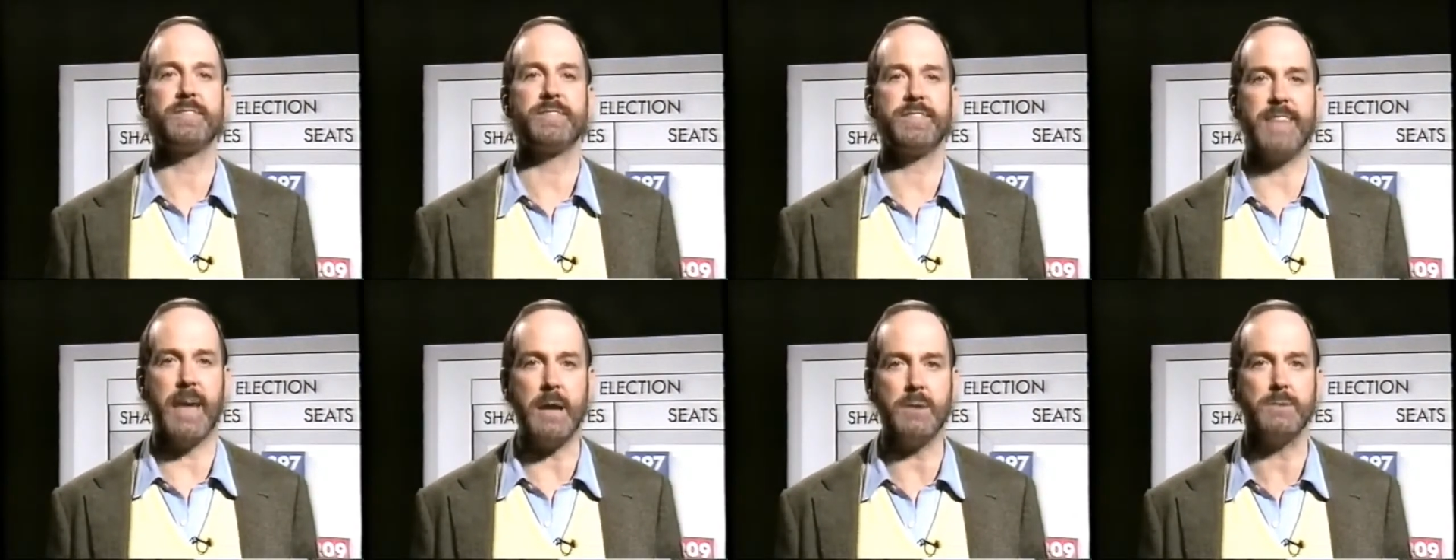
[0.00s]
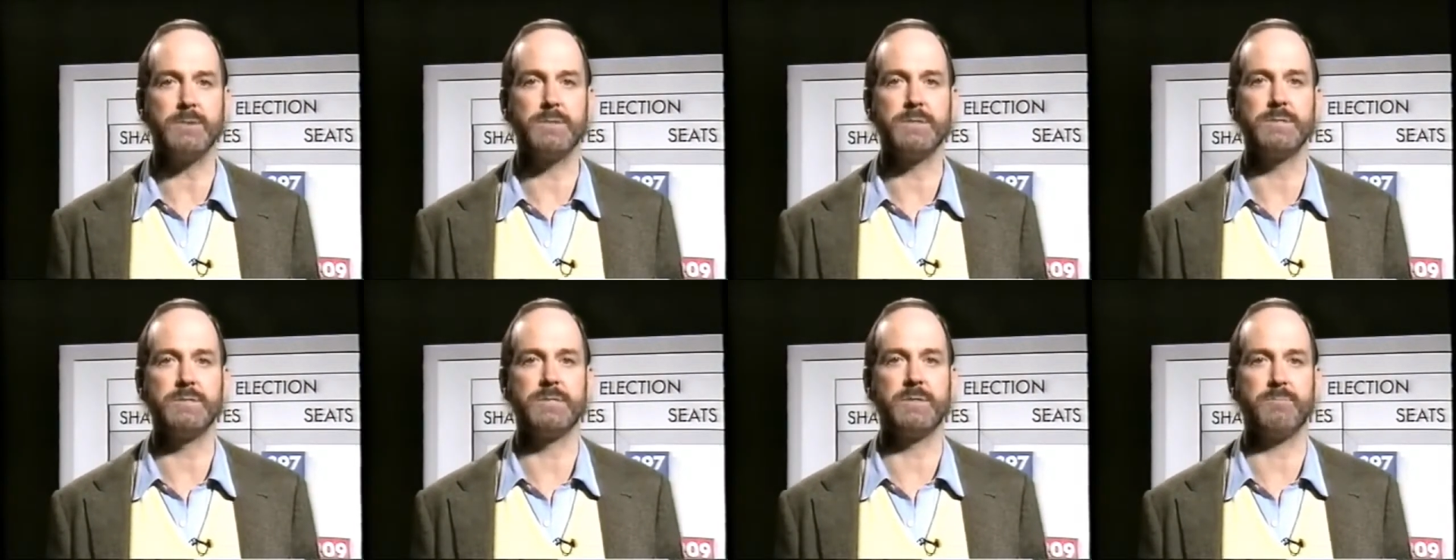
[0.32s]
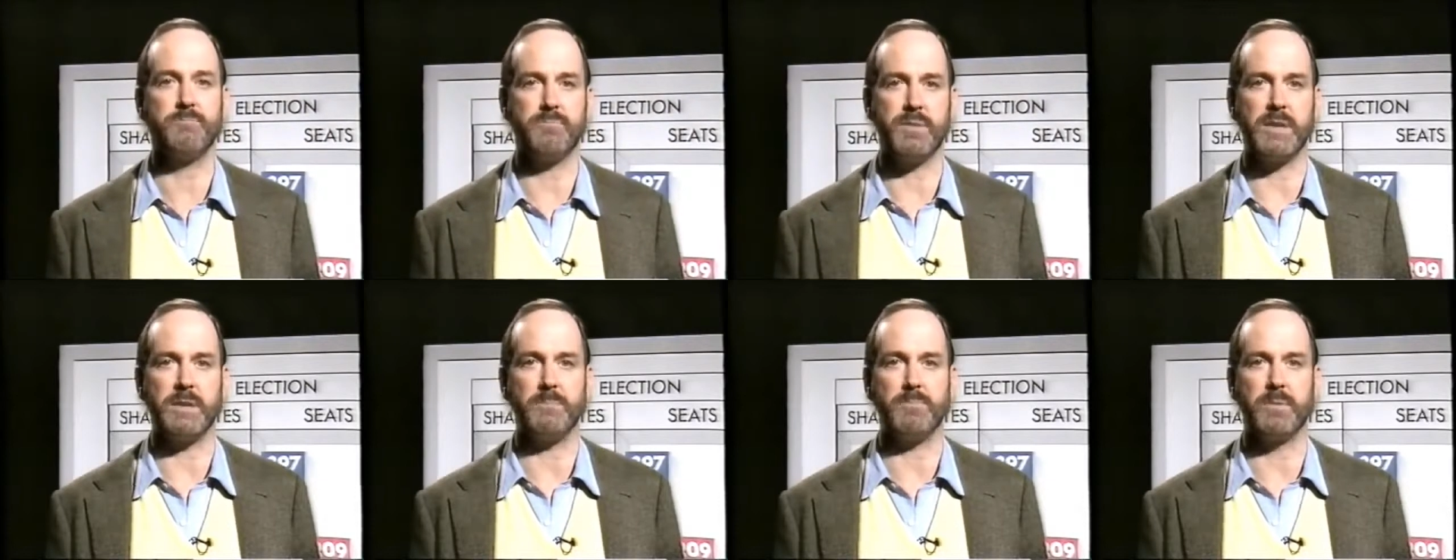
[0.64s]
thousands
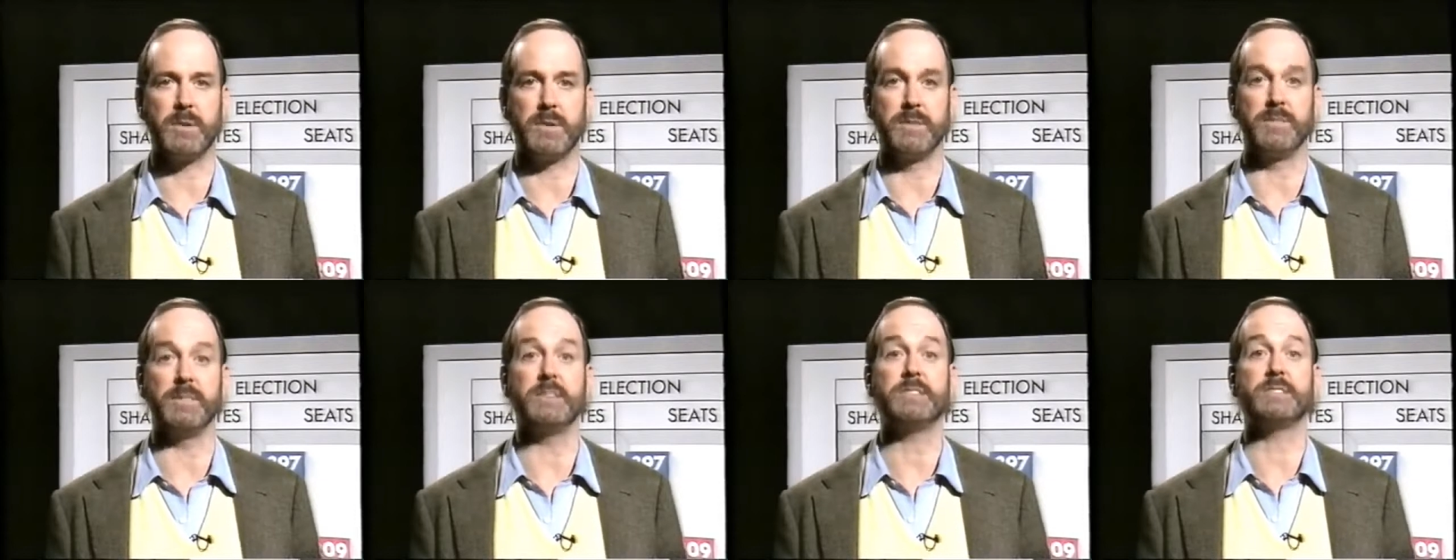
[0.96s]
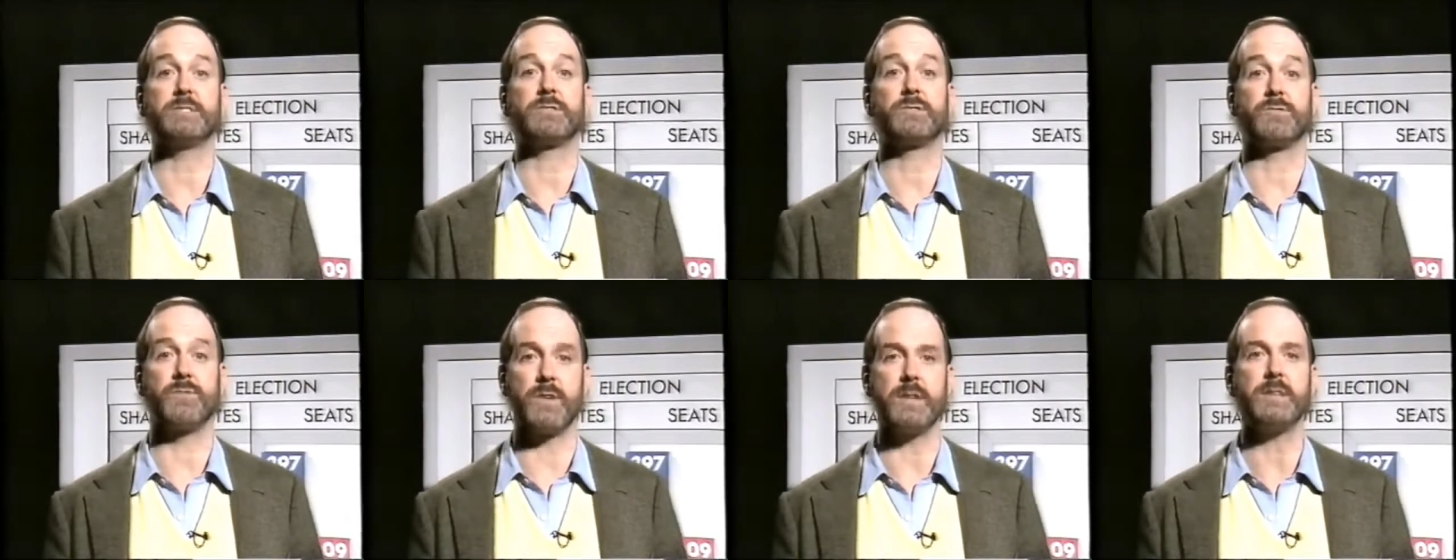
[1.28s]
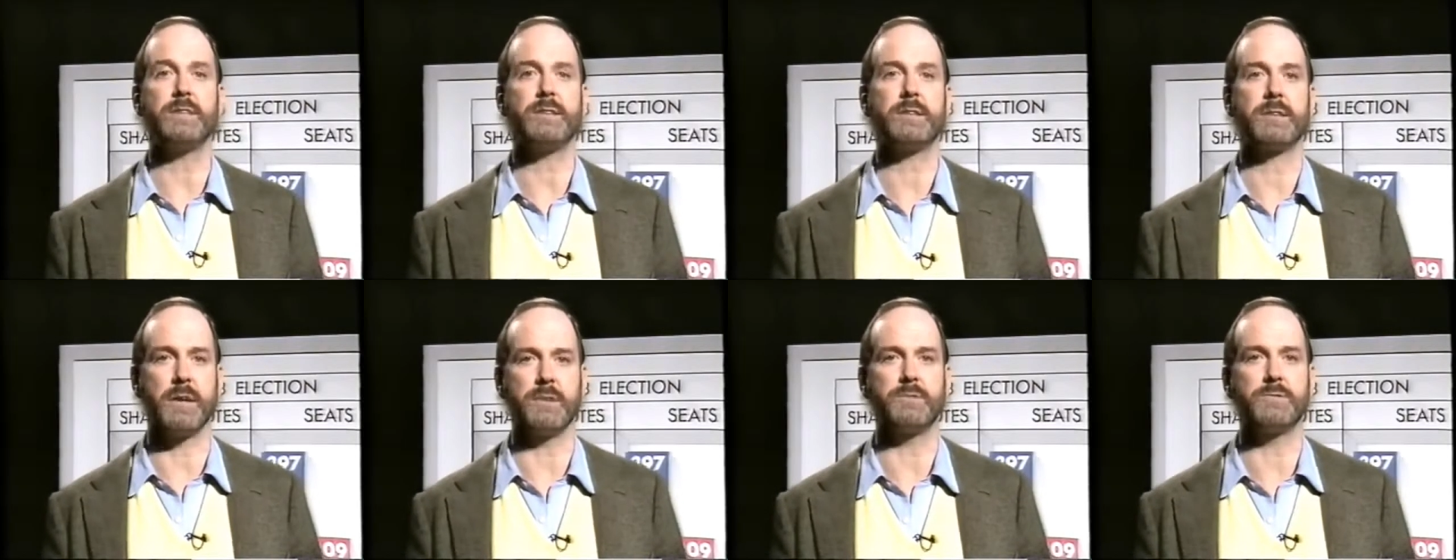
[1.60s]
of people in this
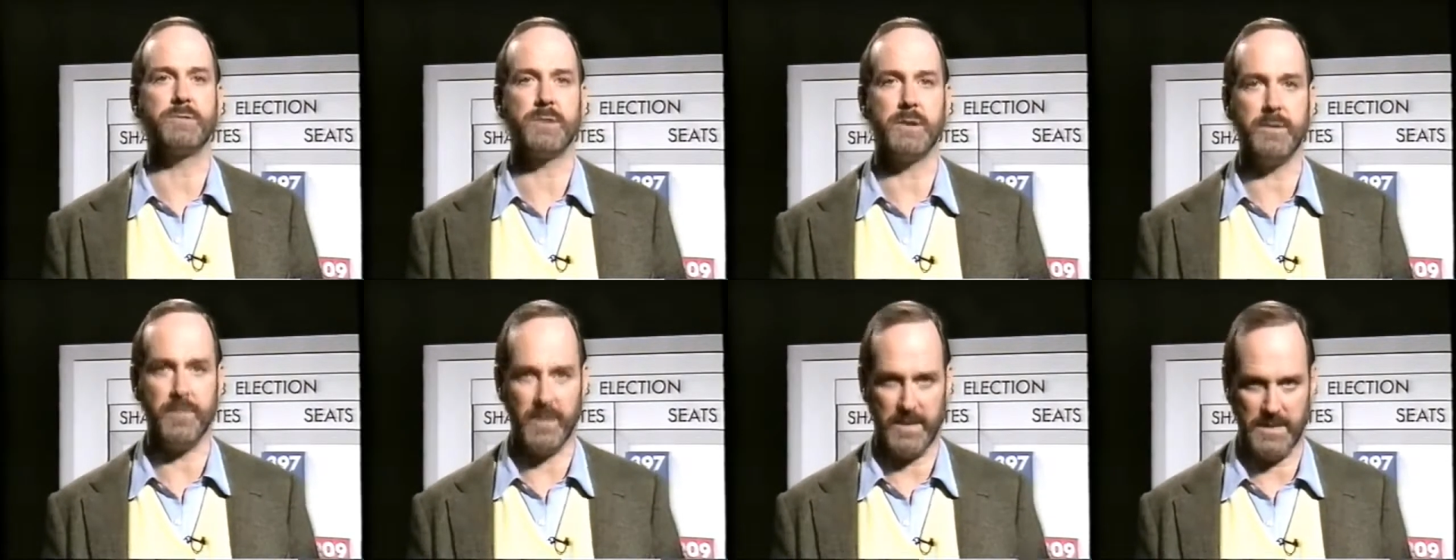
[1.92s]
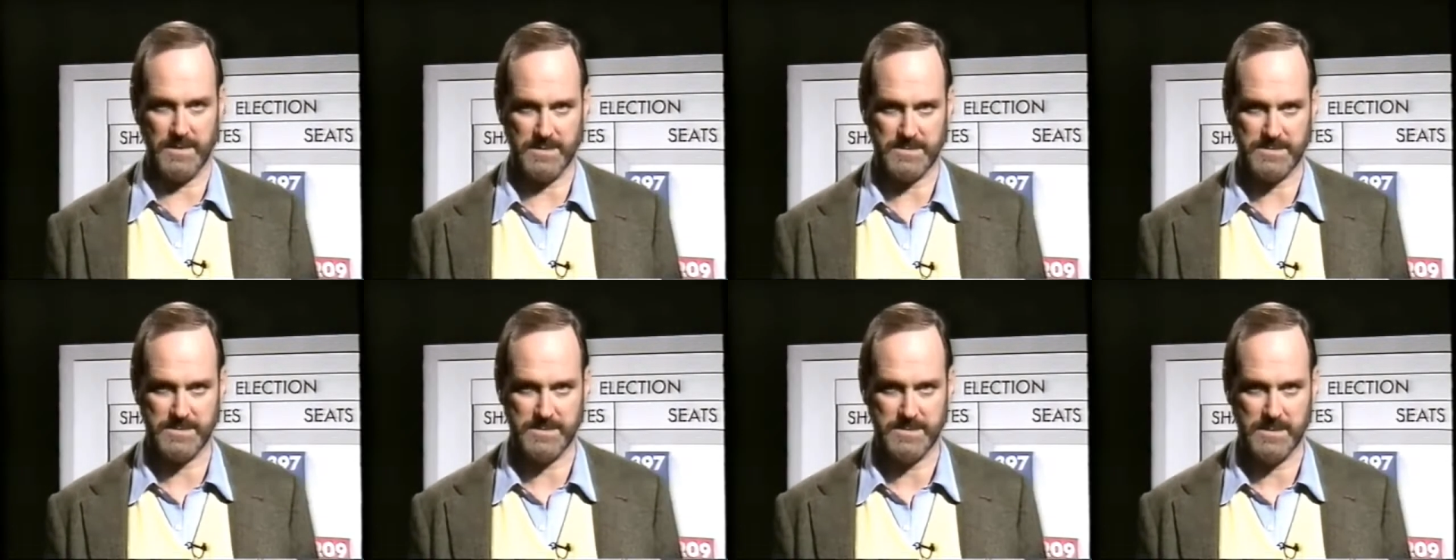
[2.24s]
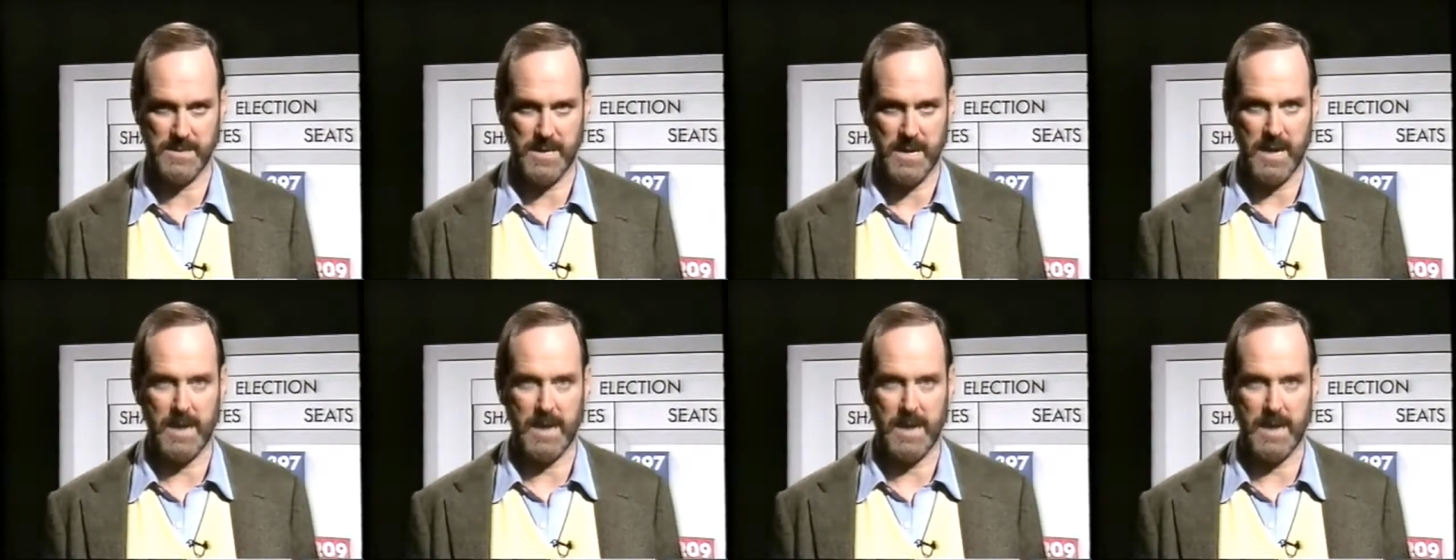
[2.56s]
great country of ours